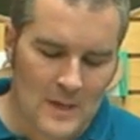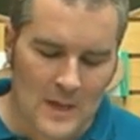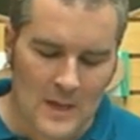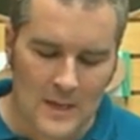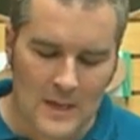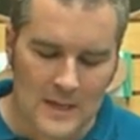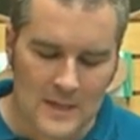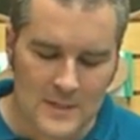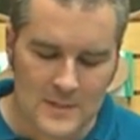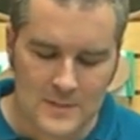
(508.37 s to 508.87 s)

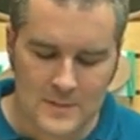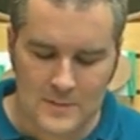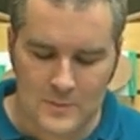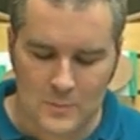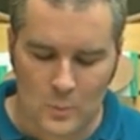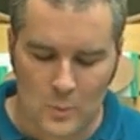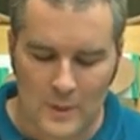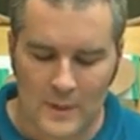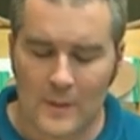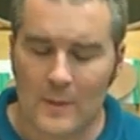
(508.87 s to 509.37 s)
It
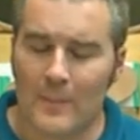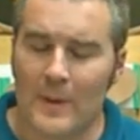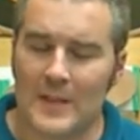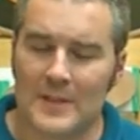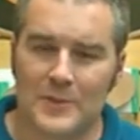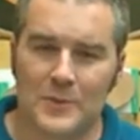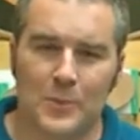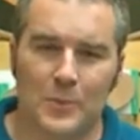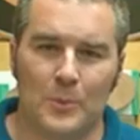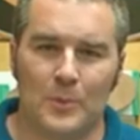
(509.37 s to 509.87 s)
is one of the
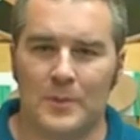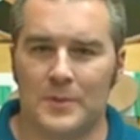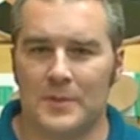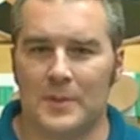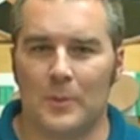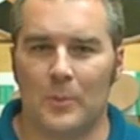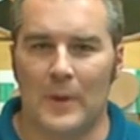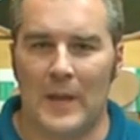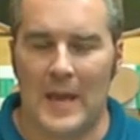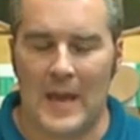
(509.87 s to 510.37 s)
best tools
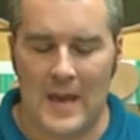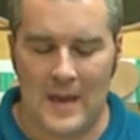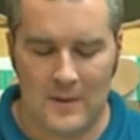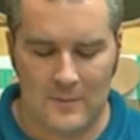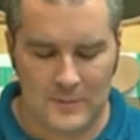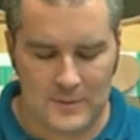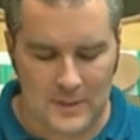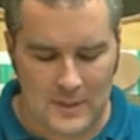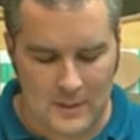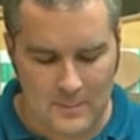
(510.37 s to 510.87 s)
that we
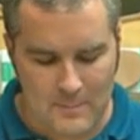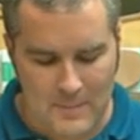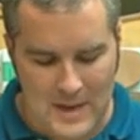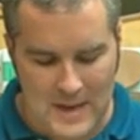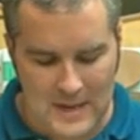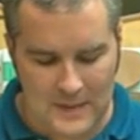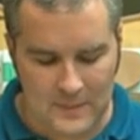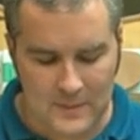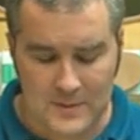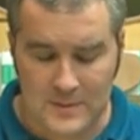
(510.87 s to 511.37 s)
have to
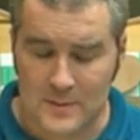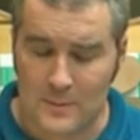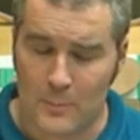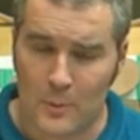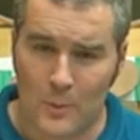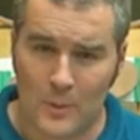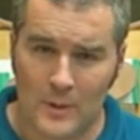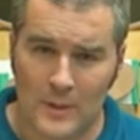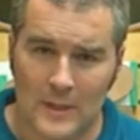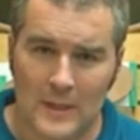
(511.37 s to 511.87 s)
combine the
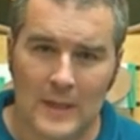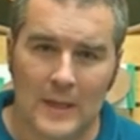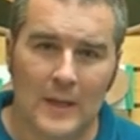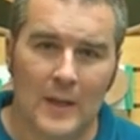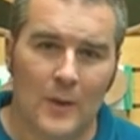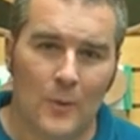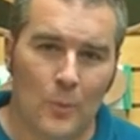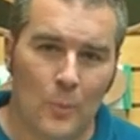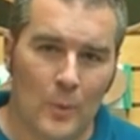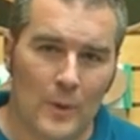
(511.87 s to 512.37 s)
support
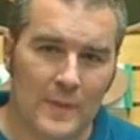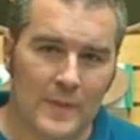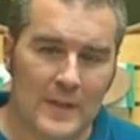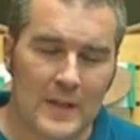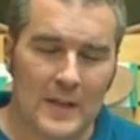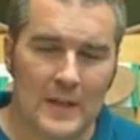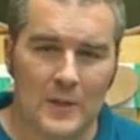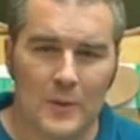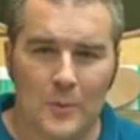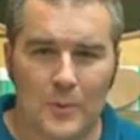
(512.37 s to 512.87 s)
with
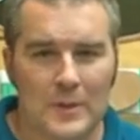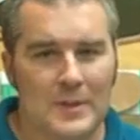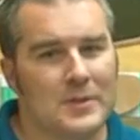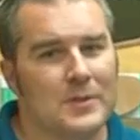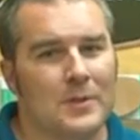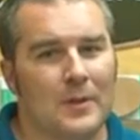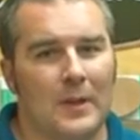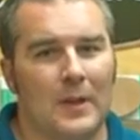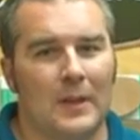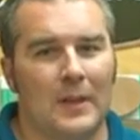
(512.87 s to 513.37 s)
the
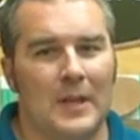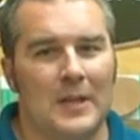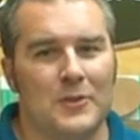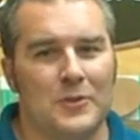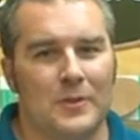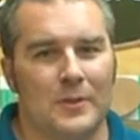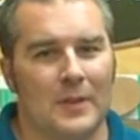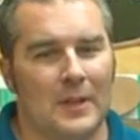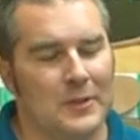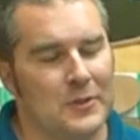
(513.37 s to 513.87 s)
increased
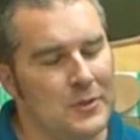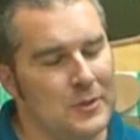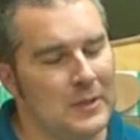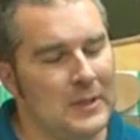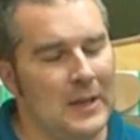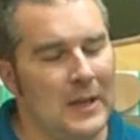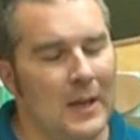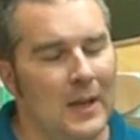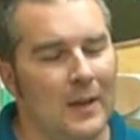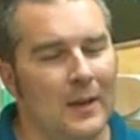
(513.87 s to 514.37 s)
circulation that you
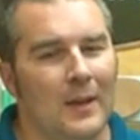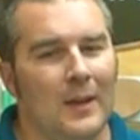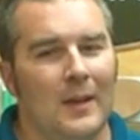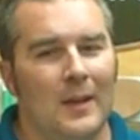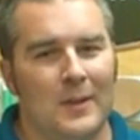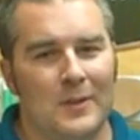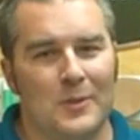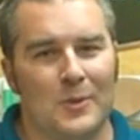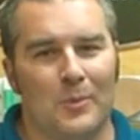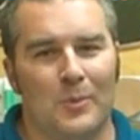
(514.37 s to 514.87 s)
need
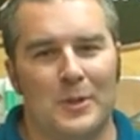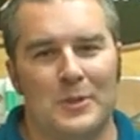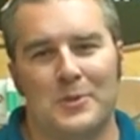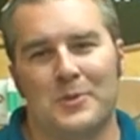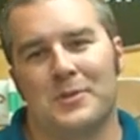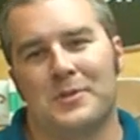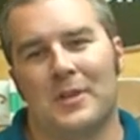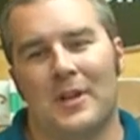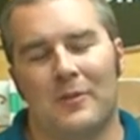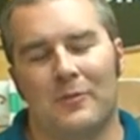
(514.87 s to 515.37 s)
to rid
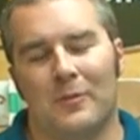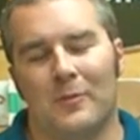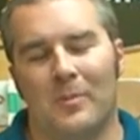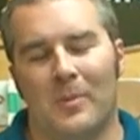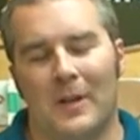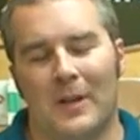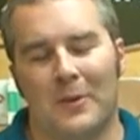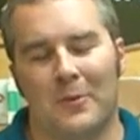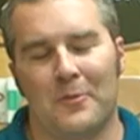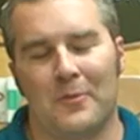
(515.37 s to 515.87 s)
yourself of
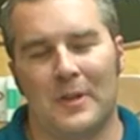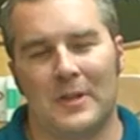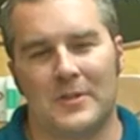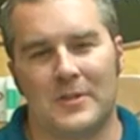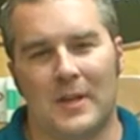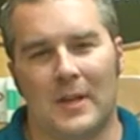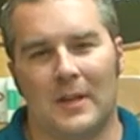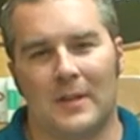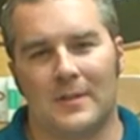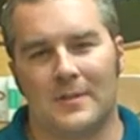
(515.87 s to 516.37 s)
plantar
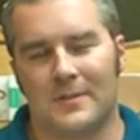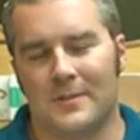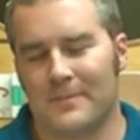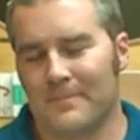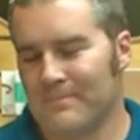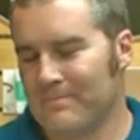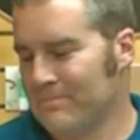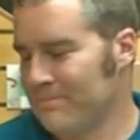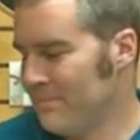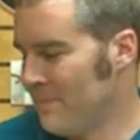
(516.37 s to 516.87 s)
fasciitis.